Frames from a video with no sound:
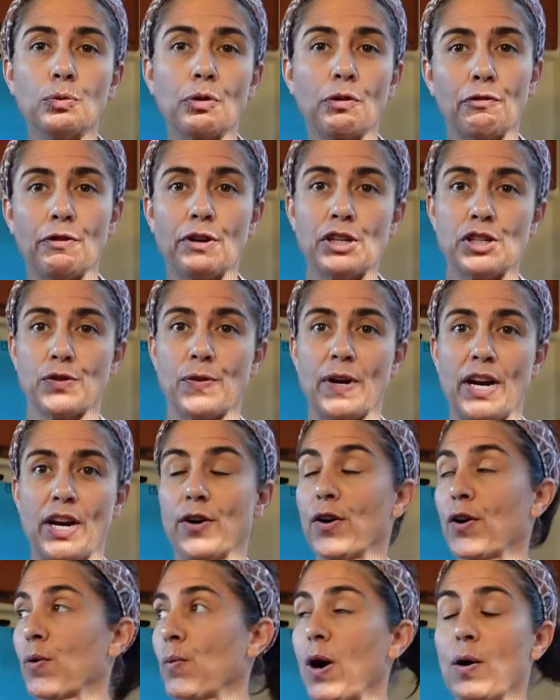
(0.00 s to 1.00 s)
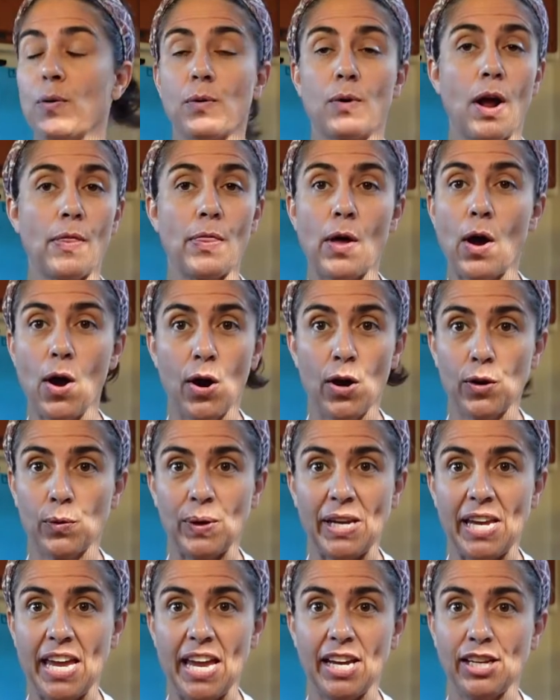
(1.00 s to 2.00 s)
refrigerator and while we're on the hard we
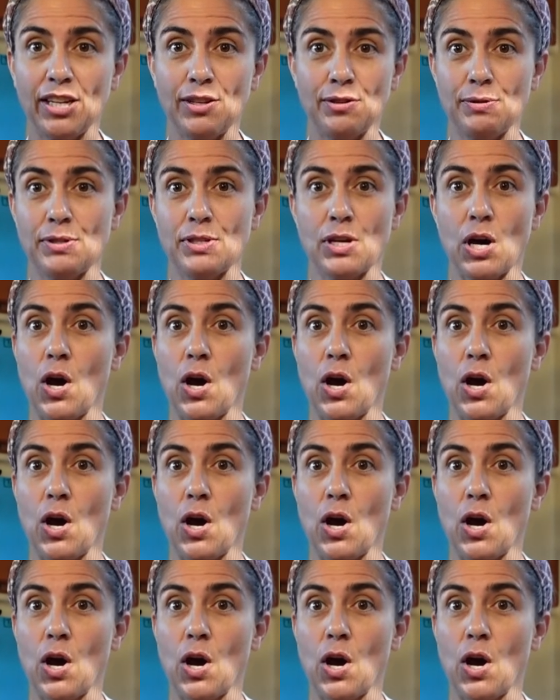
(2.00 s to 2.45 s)
can't use